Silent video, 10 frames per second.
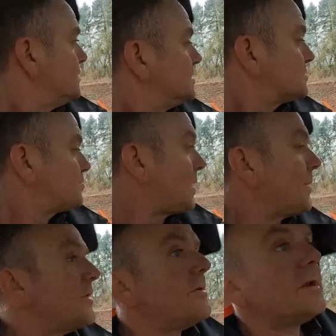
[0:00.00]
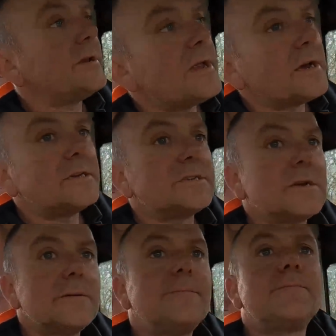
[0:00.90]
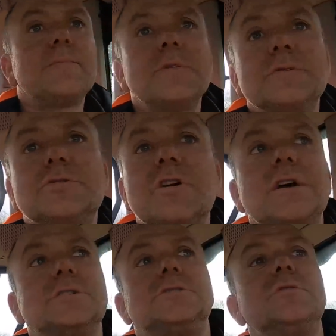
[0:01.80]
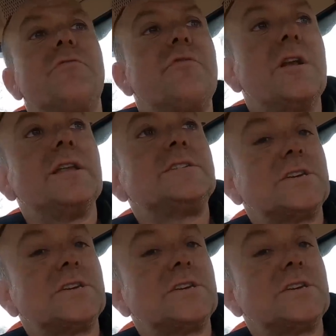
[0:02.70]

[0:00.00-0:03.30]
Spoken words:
But it's ploughing really nice. Dry as snuff really.